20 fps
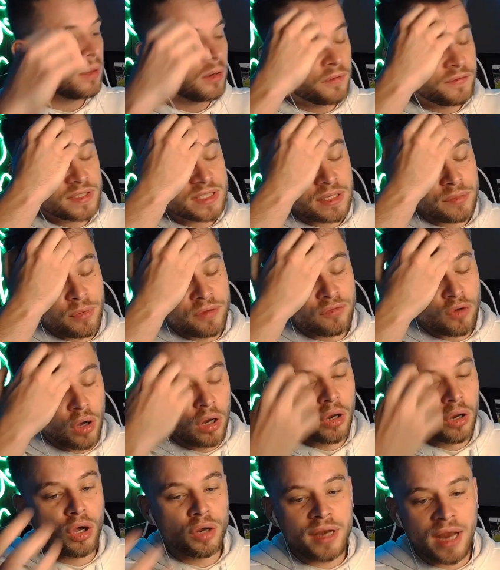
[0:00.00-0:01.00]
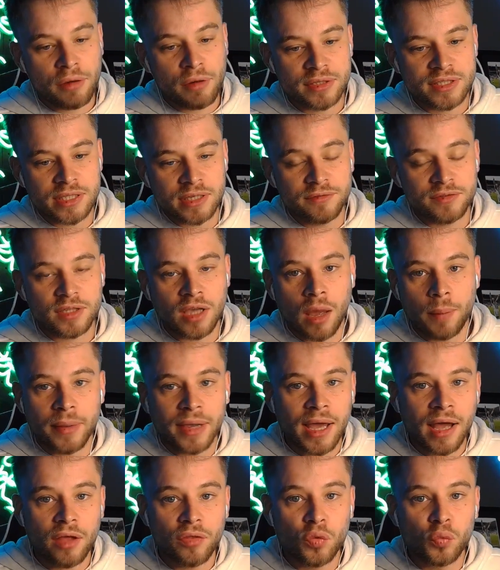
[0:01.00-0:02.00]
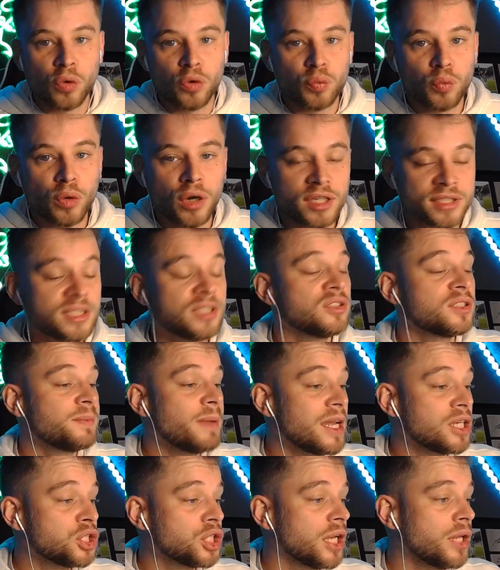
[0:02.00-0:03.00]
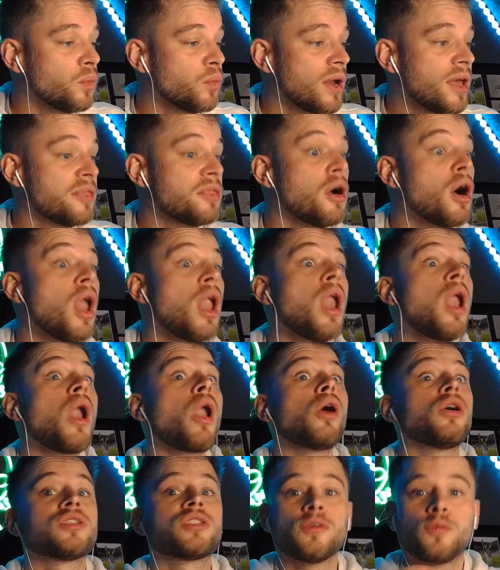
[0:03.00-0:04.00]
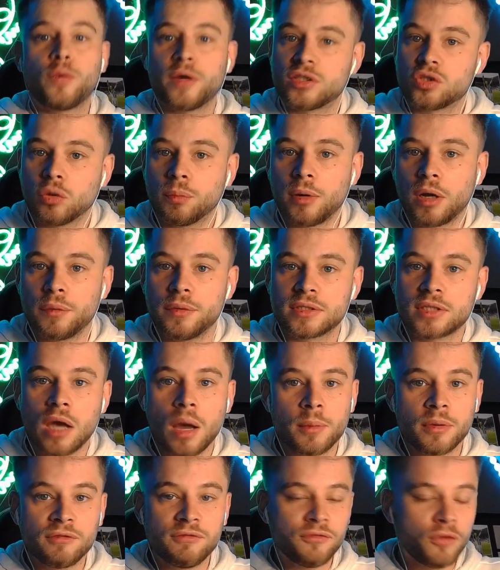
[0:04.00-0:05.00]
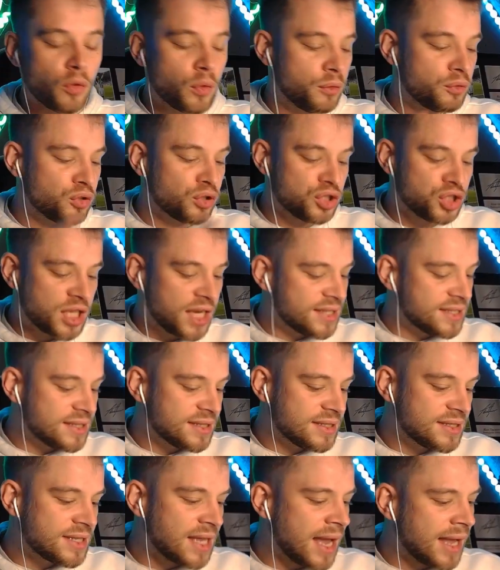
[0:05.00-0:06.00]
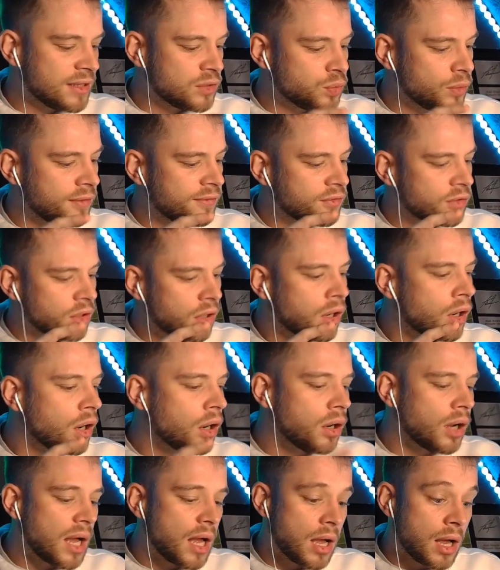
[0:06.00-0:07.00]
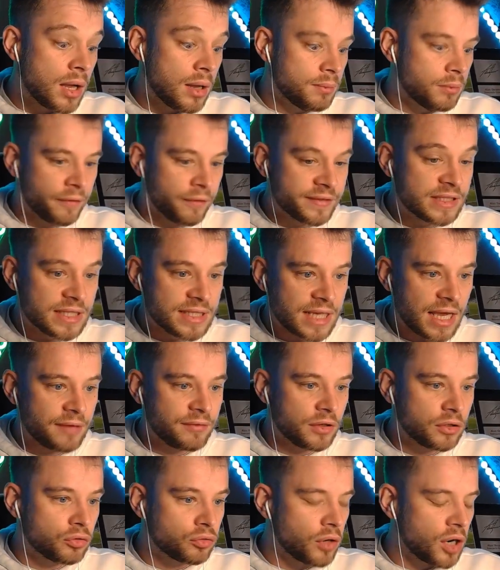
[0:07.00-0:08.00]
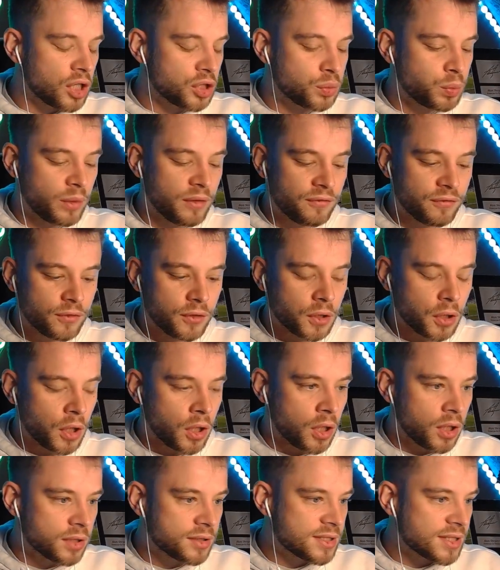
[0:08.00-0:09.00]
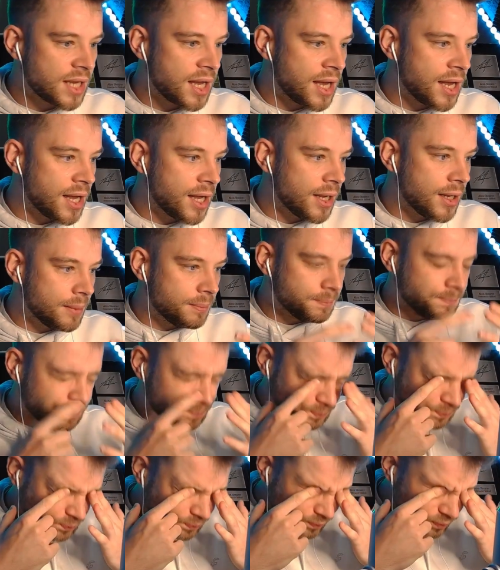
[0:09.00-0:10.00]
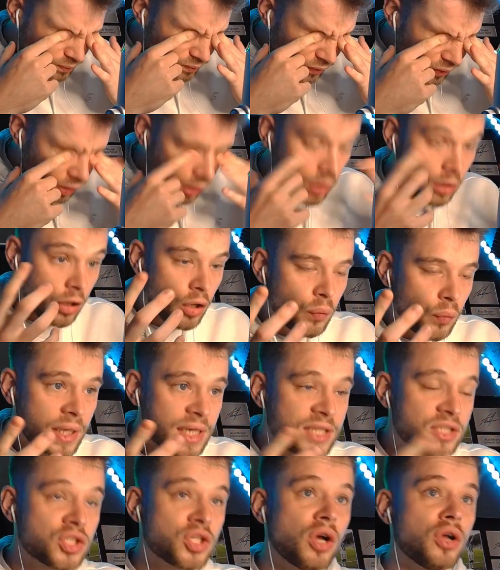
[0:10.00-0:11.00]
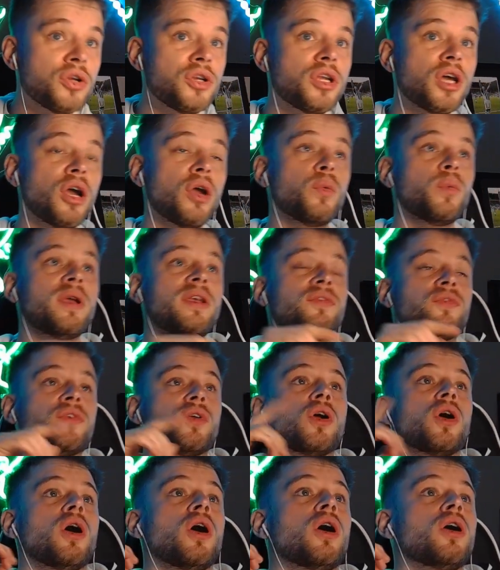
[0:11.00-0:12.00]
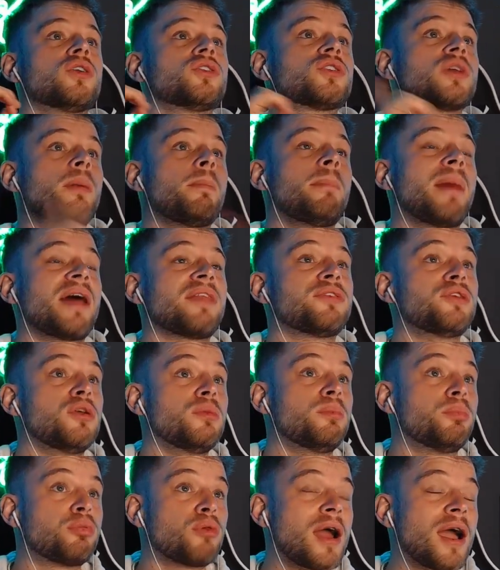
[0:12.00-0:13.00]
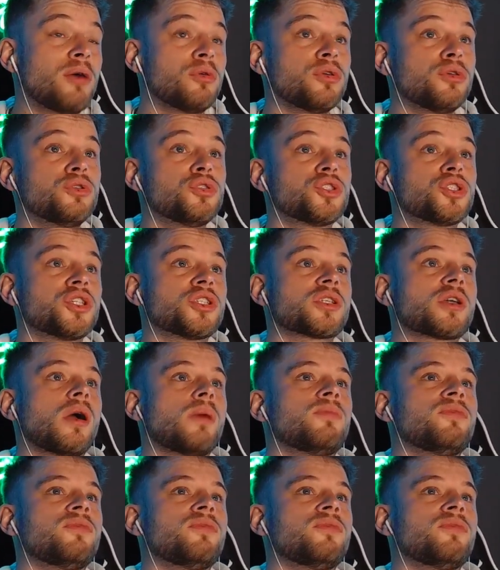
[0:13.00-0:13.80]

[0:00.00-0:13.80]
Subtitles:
obviously, we've got a lot of narratives coming out of the woodworks, especially with a lot of whistleblowers coming forward. We've got Jason Sands, we've got obviously David Grush, we've got Lou Elizondo, we've got Matthew Brown, who's just come